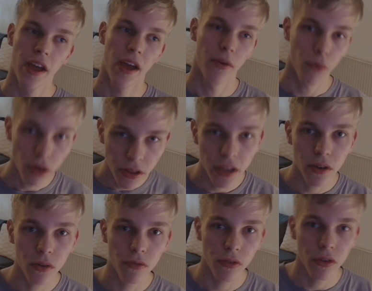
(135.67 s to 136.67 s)
And what they're
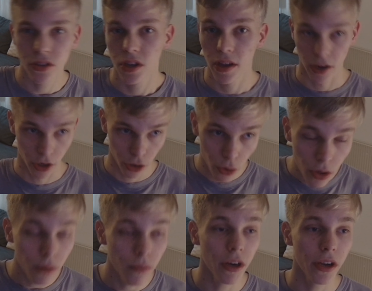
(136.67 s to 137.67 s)
known for is
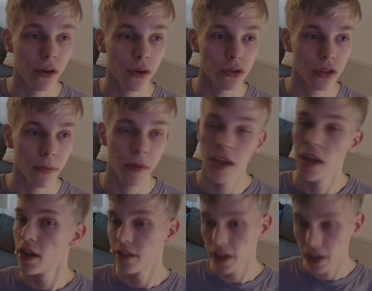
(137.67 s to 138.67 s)
looking really awesome.
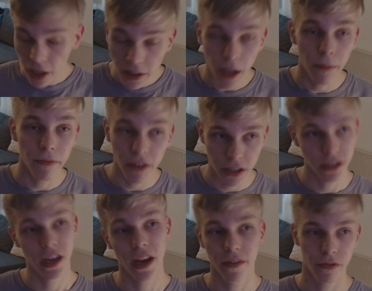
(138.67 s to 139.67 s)
The goddamn fish
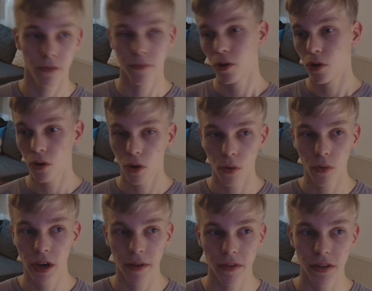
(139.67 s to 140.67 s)
tank from
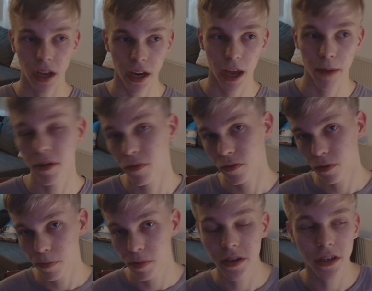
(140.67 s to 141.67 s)
O11 Dynamic with
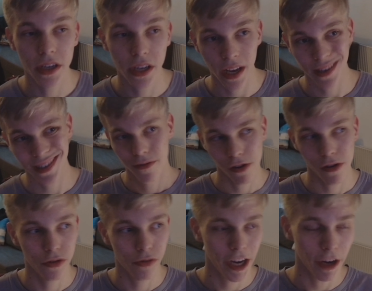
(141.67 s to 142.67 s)
the PC case,
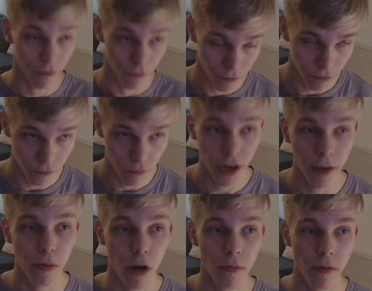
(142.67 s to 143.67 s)
very great and really
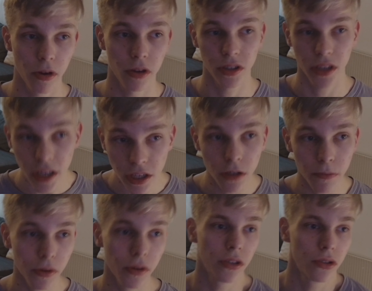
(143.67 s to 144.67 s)
popular because it's easy to
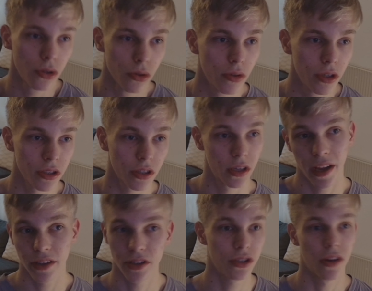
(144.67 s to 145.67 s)
build it, toolless,
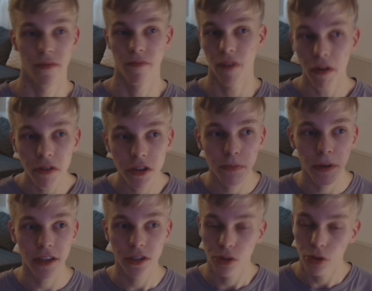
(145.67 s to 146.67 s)
and just very
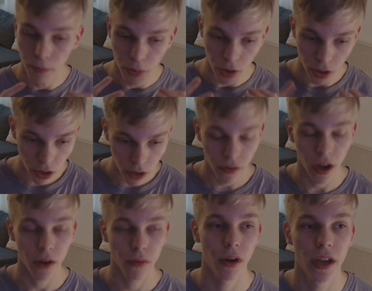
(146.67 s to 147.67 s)
spacious. You can put a lot of
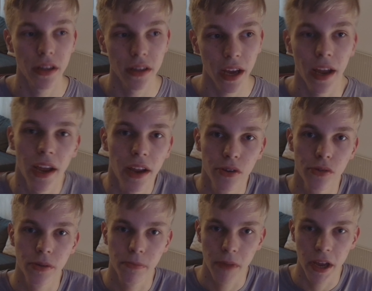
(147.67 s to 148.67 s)
hardware in there and you
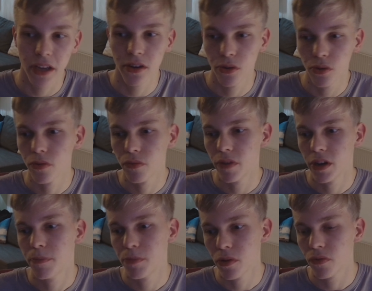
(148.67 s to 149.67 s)
can make it look
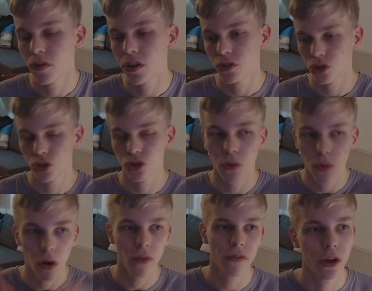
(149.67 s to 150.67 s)
really beautiful and show
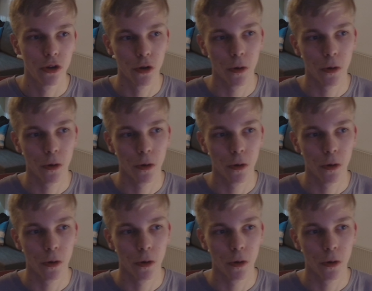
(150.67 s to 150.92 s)
off your